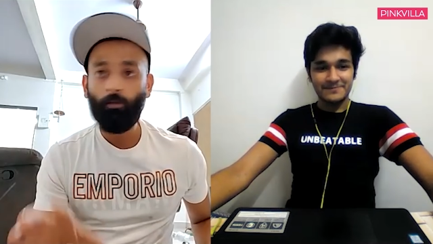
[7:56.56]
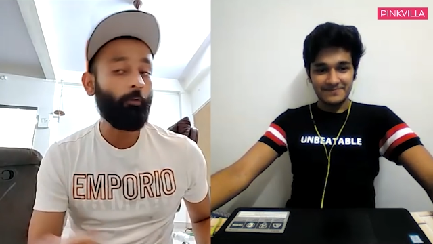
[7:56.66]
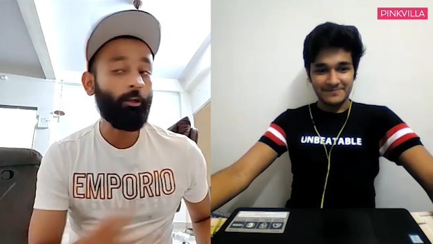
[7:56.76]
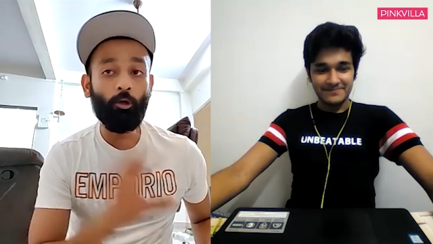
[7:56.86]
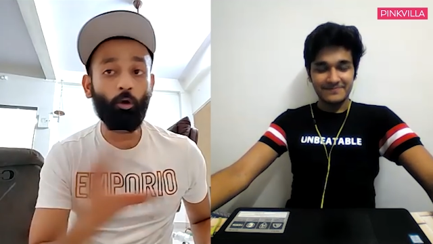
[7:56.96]

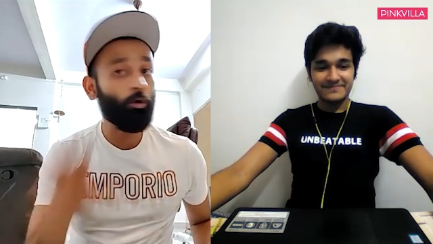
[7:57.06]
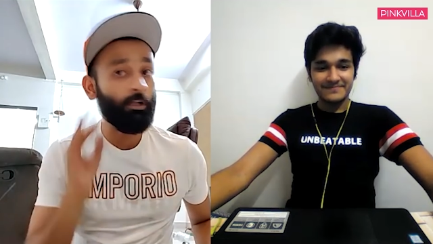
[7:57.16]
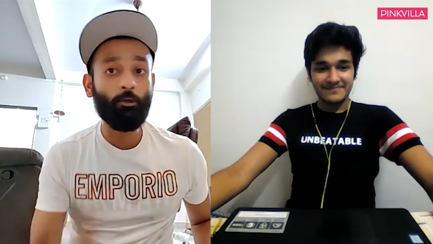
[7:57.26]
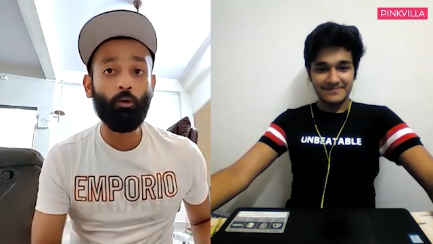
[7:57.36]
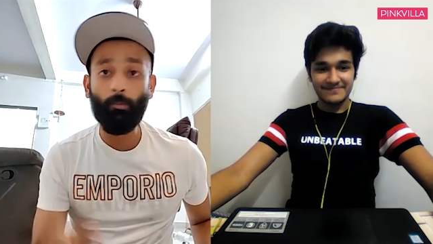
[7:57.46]
Speaker 1: When you don't know,
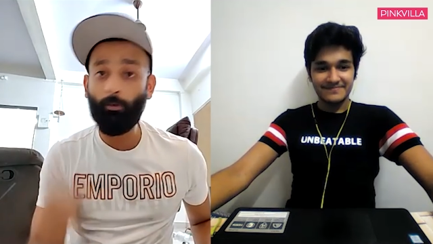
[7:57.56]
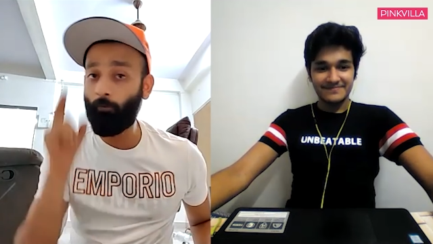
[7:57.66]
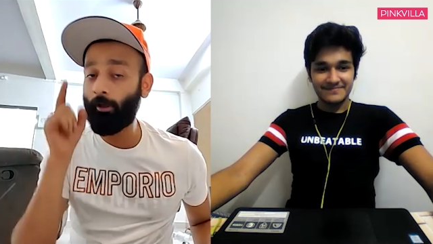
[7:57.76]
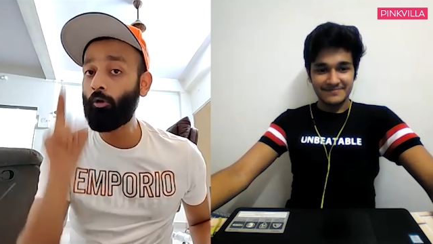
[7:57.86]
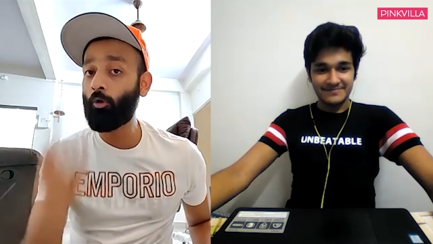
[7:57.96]
it's okay, but
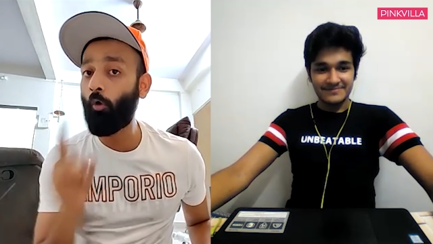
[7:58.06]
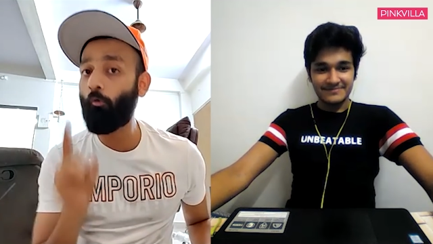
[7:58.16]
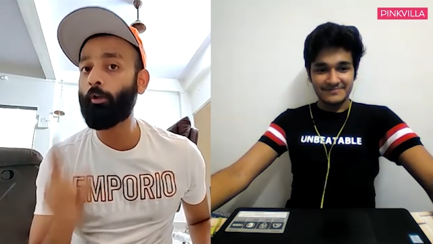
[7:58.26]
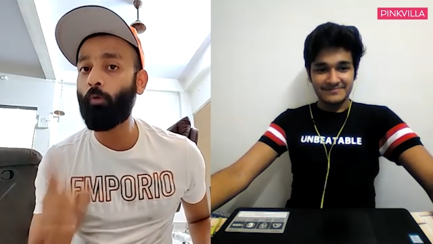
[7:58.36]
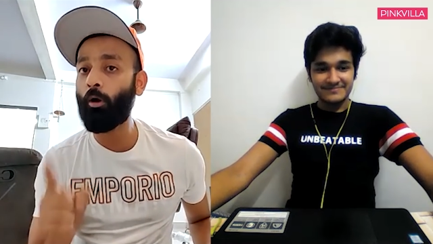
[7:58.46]
when you know
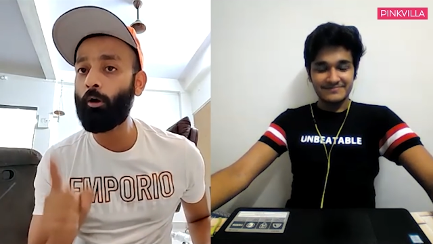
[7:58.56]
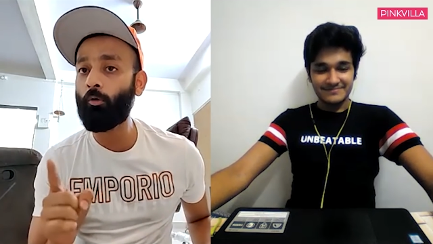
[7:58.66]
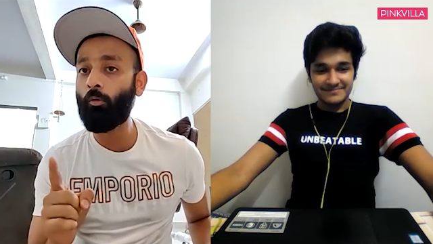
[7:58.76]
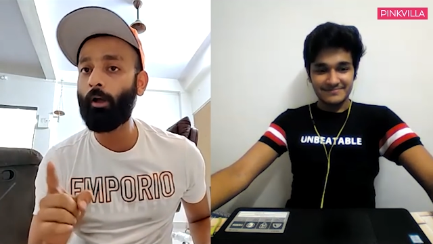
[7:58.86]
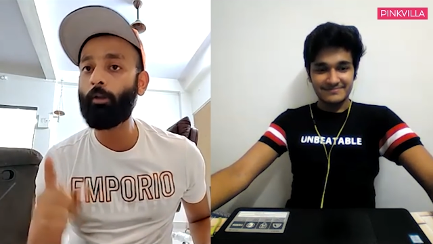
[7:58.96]
what you want to
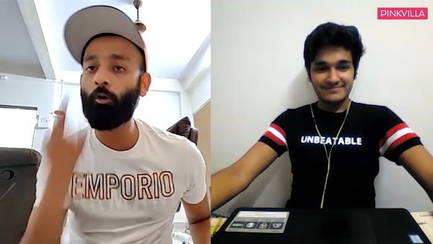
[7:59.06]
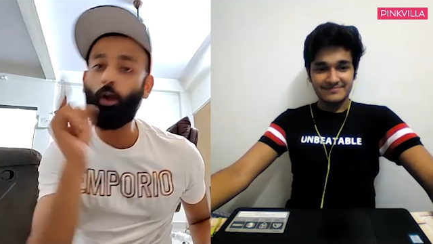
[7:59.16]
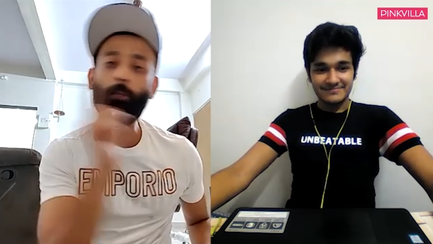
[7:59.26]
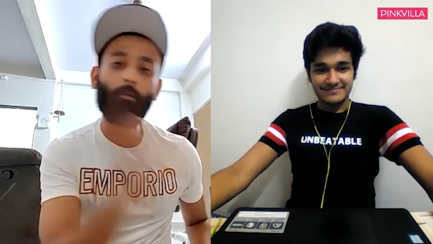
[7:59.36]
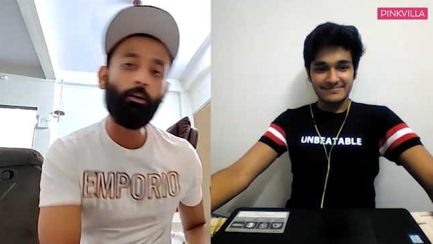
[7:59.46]
do and you're not
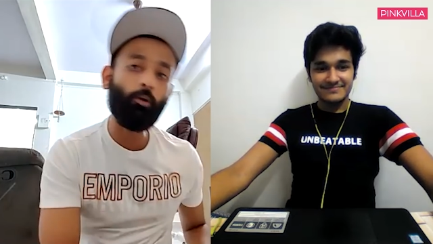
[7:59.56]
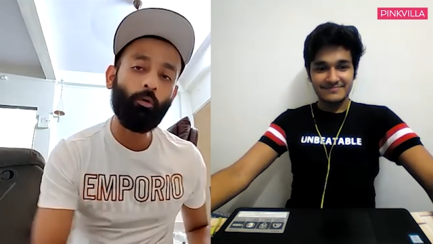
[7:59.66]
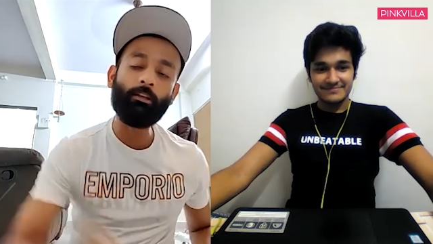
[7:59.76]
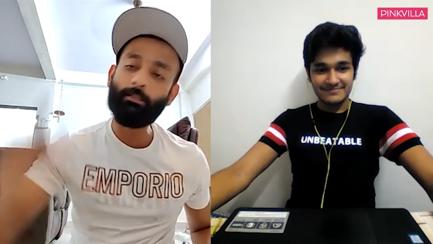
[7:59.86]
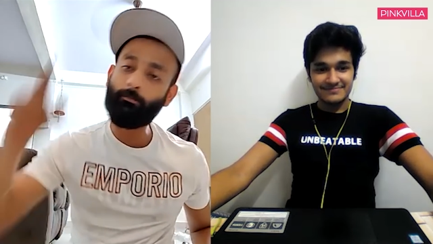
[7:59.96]
able to do it,
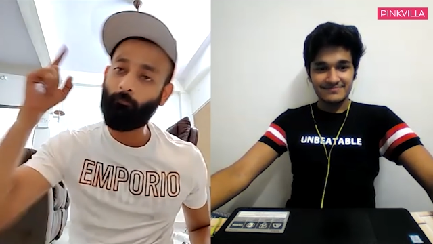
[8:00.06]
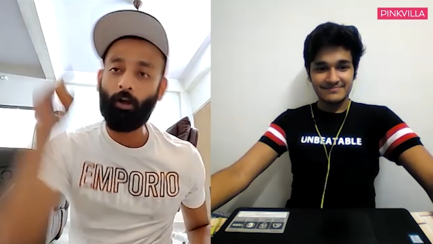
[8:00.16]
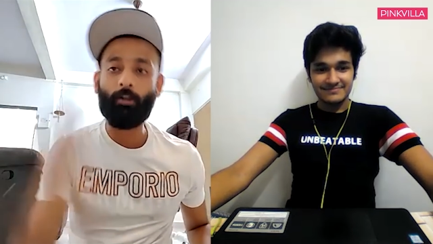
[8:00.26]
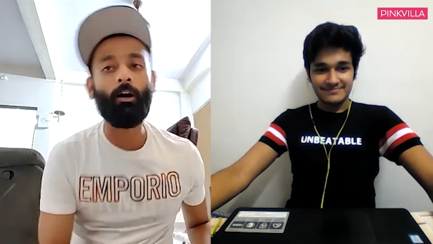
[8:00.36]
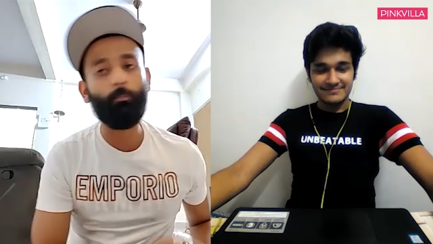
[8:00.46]
it's
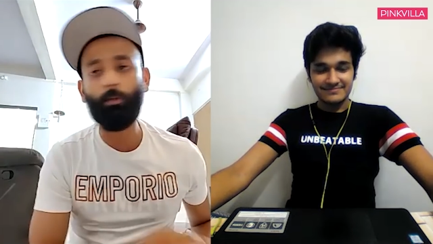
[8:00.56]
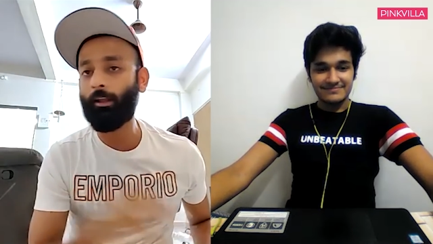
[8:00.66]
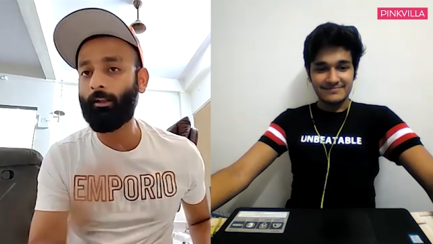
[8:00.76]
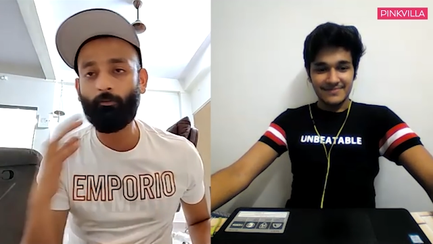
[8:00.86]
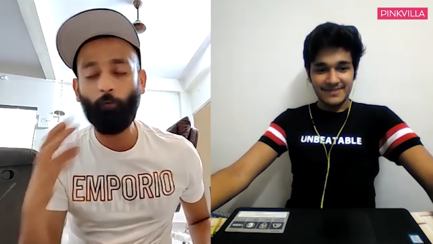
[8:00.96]
fucked up. Like,
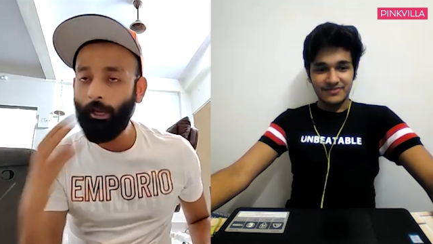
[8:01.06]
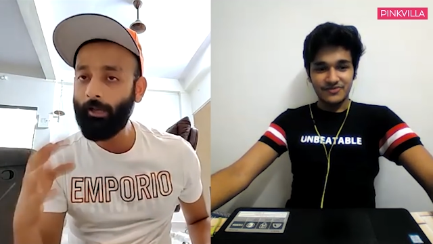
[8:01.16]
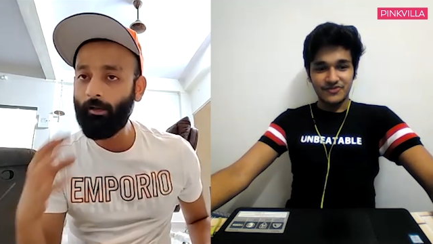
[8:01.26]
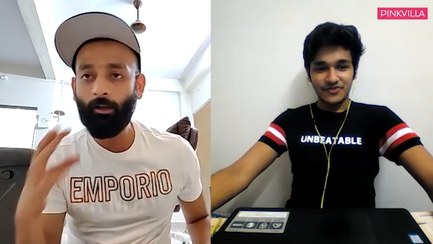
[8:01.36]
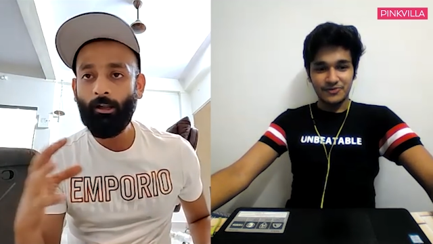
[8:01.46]
it's very,
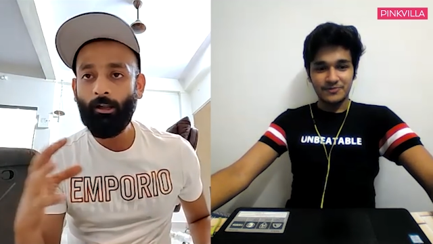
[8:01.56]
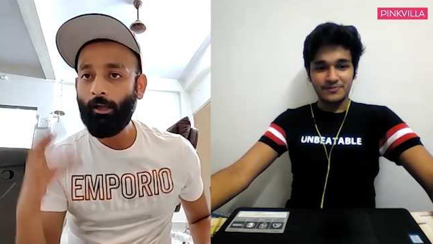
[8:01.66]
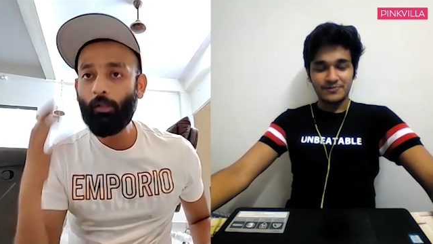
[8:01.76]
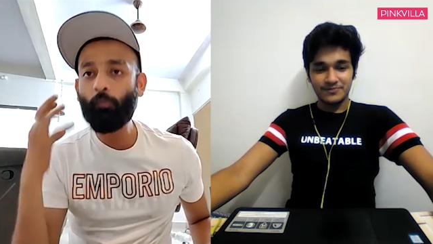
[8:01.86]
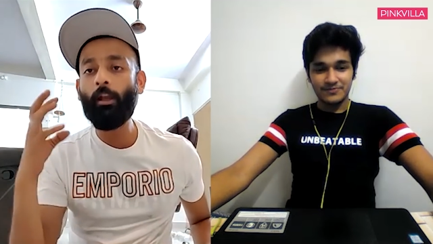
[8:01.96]

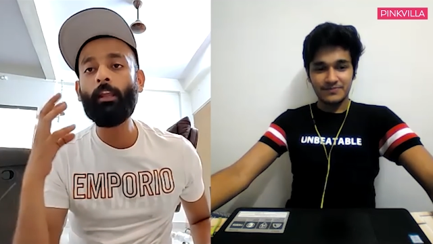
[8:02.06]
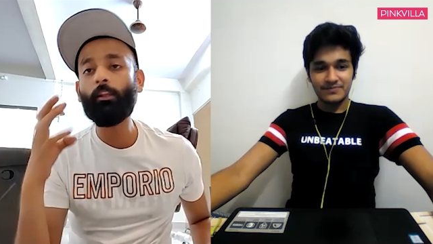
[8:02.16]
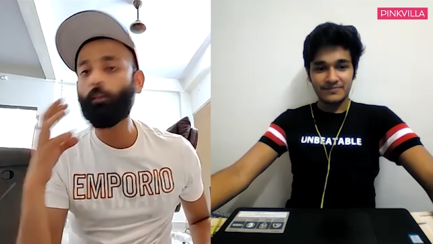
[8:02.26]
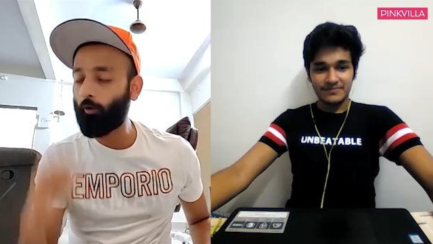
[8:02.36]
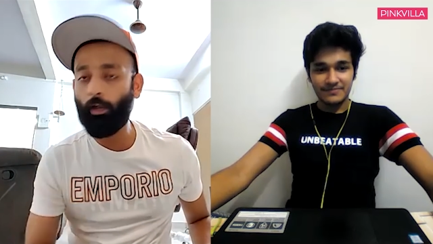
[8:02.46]
it's very
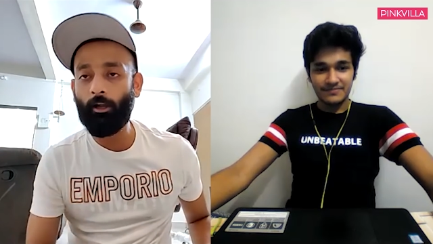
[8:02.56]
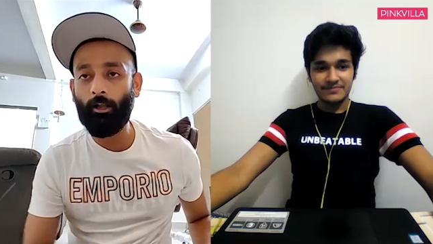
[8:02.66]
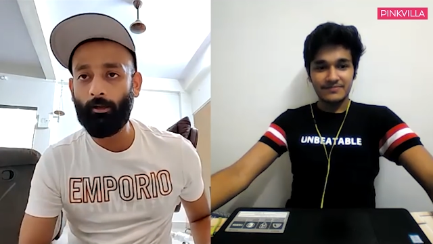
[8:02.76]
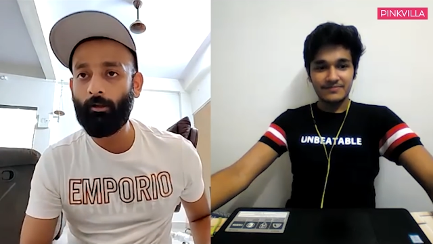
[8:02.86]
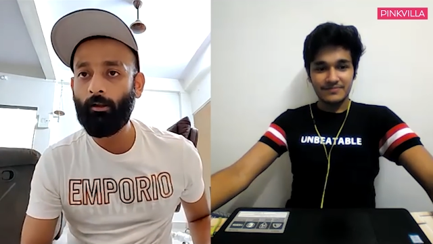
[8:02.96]
suffocating.
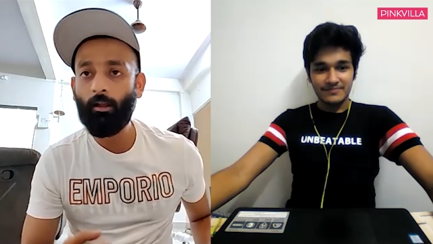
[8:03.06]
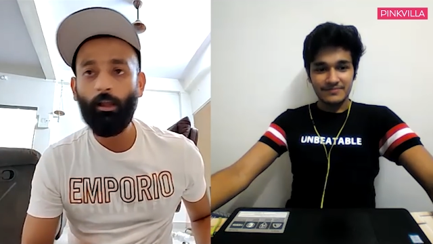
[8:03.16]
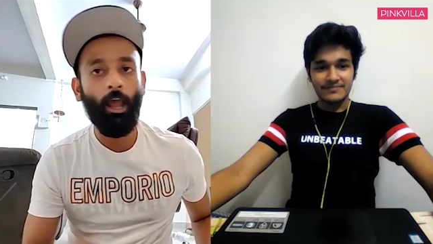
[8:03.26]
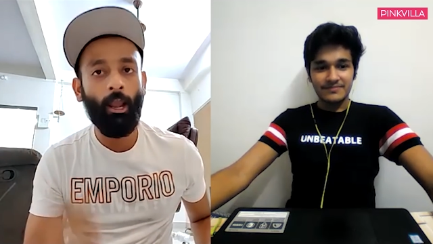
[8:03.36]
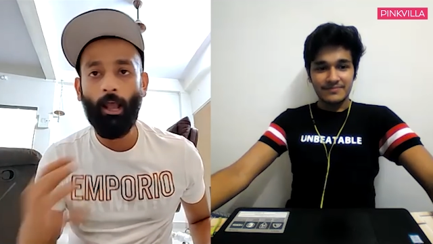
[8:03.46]

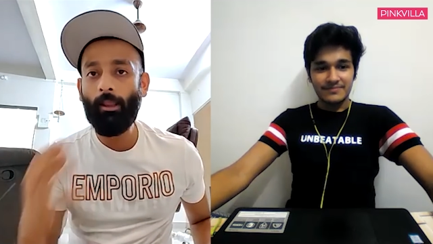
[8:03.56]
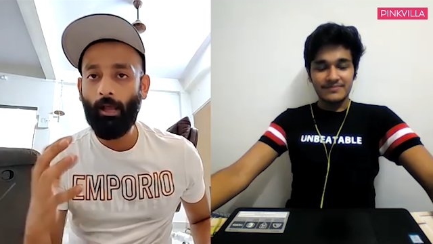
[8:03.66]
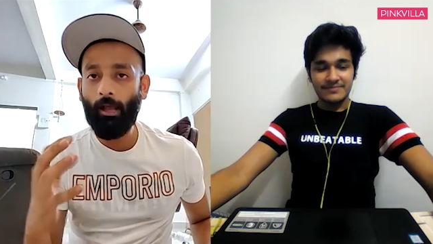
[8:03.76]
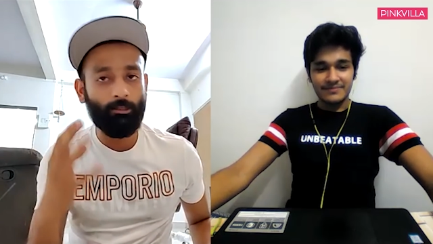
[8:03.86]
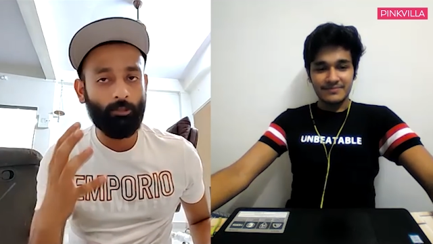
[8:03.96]
And I
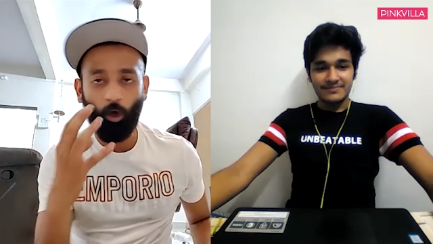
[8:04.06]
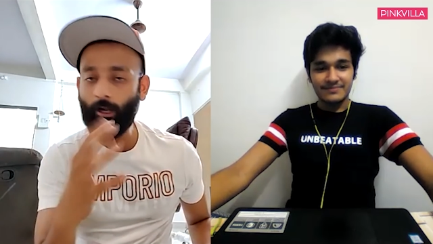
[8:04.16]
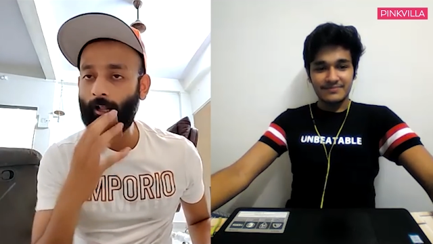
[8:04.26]
saw that, I